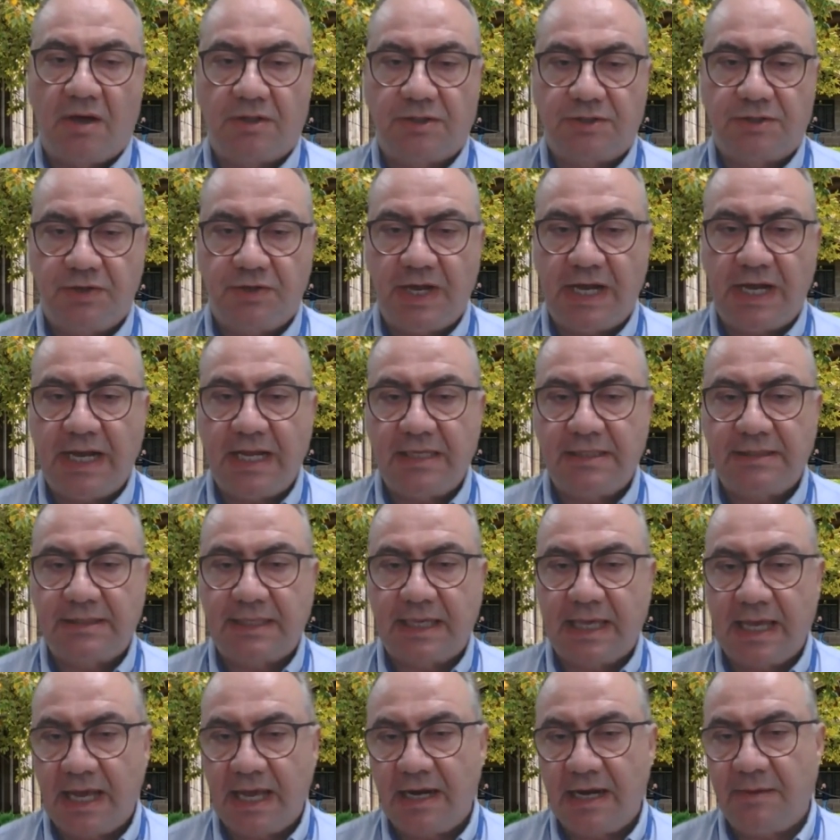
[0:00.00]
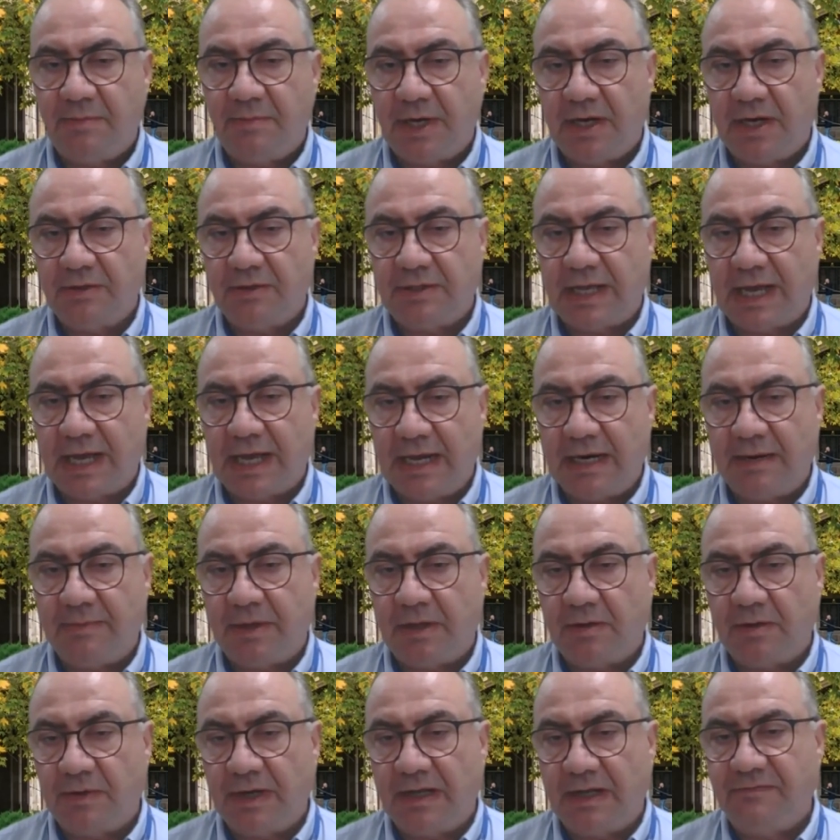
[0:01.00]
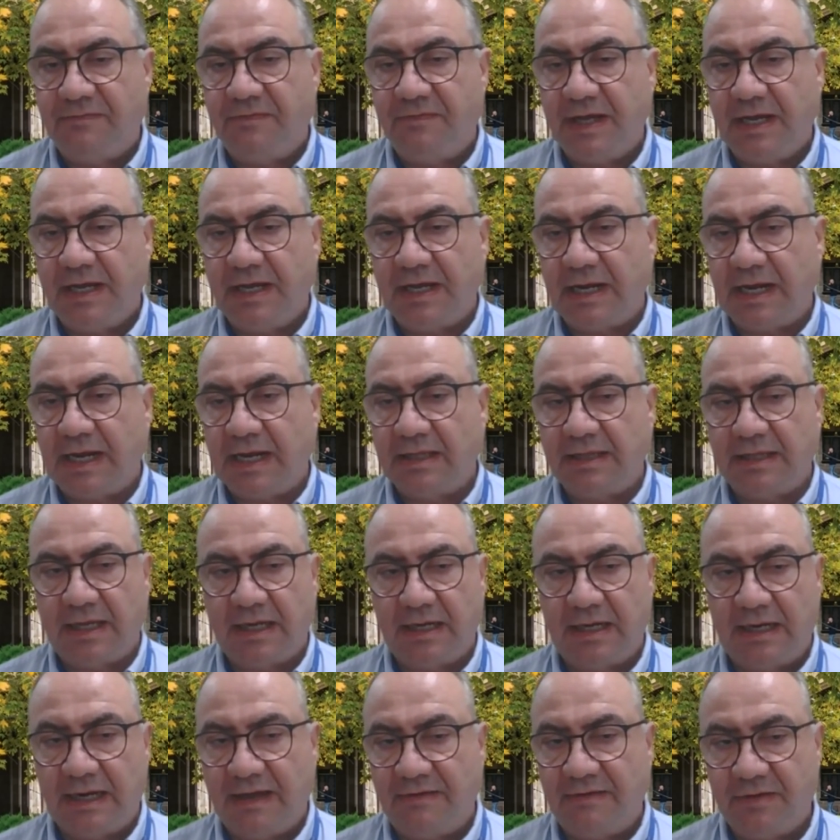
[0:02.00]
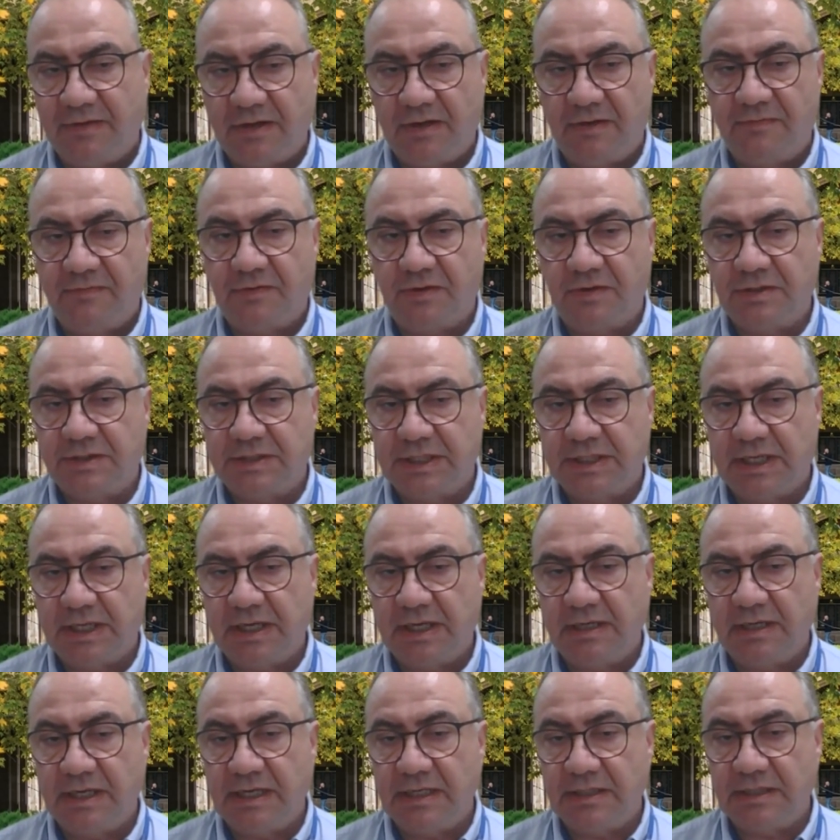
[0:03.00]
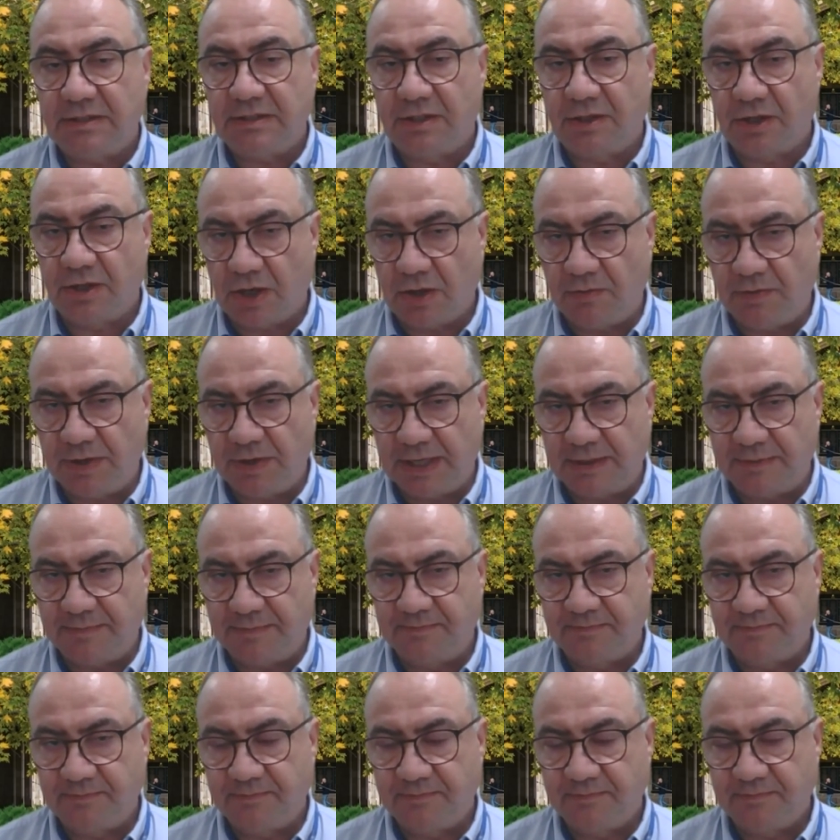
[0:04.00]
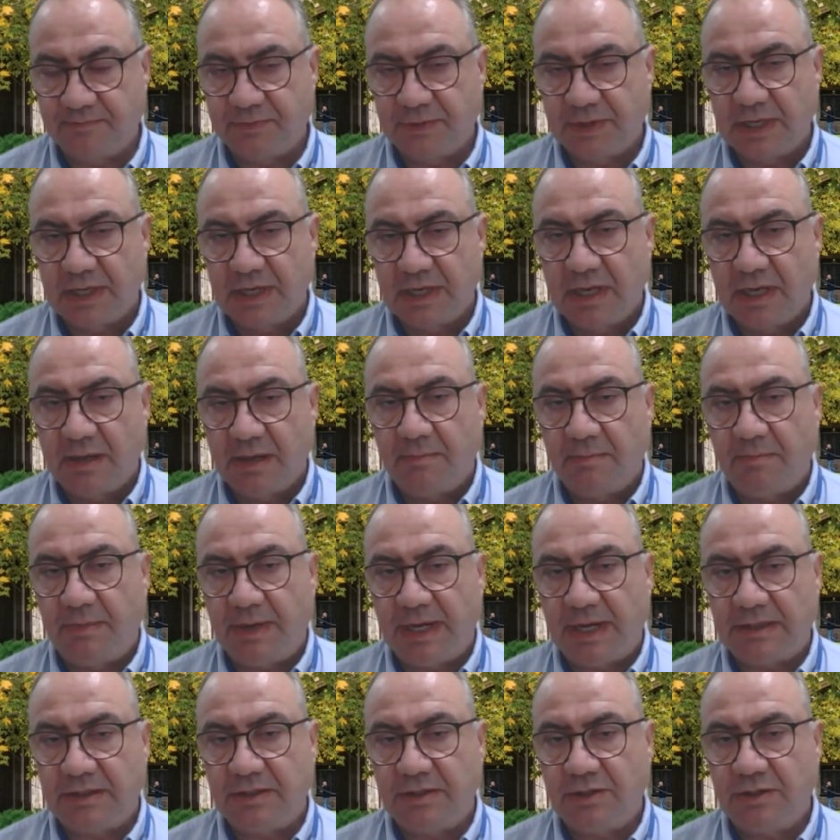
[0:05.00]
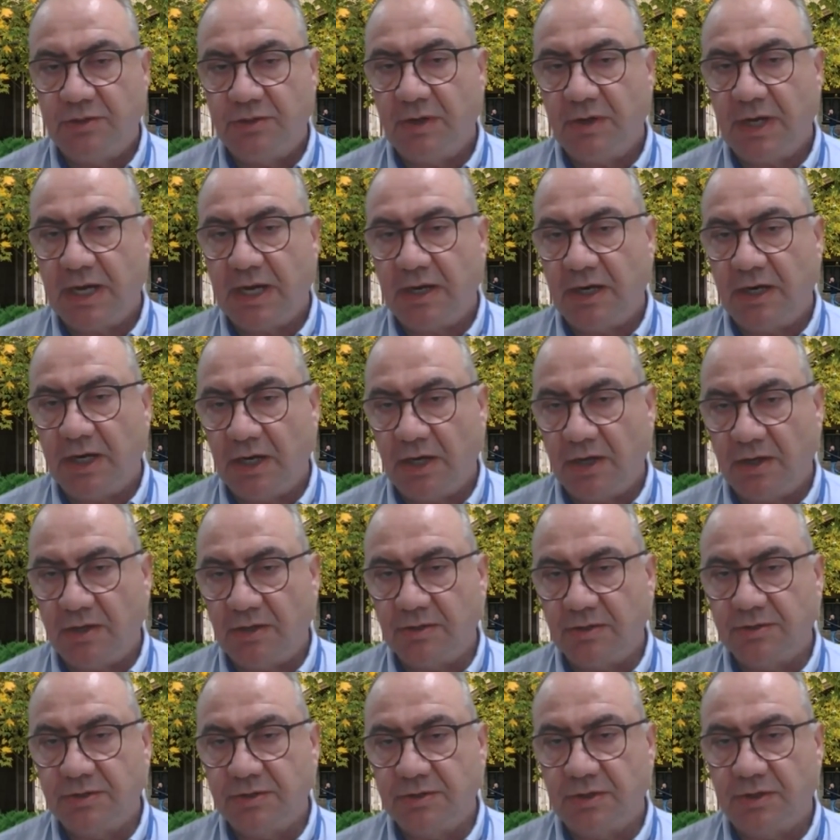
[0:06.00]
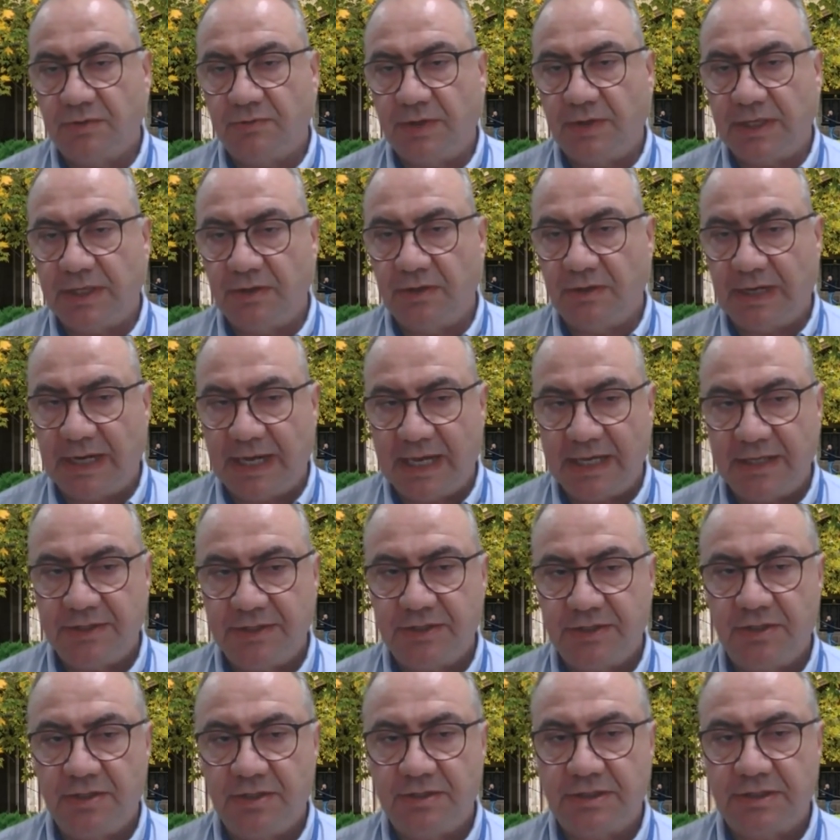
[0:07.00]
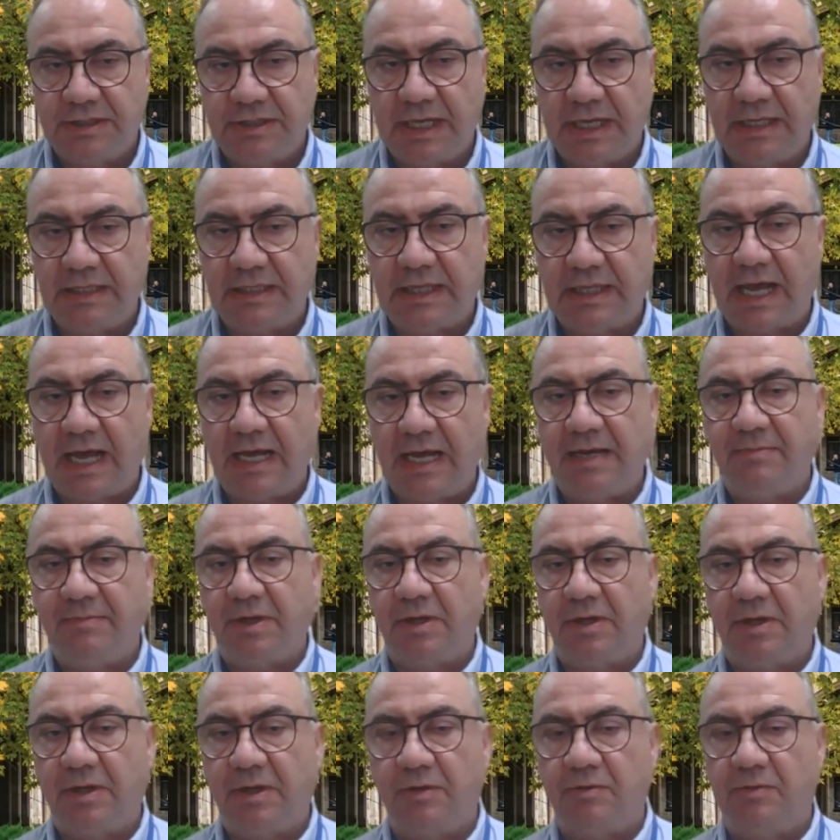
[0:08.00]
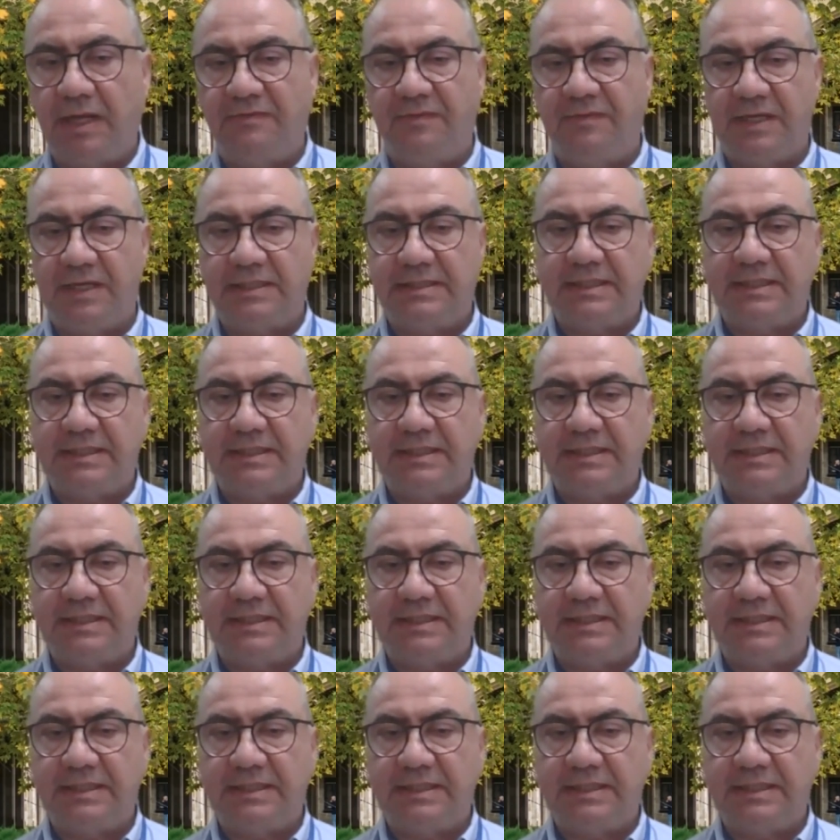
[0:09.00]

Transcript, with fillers: Australians care about animal welfare and their level of concern is growing. But do our laws, regulations, and animal welfare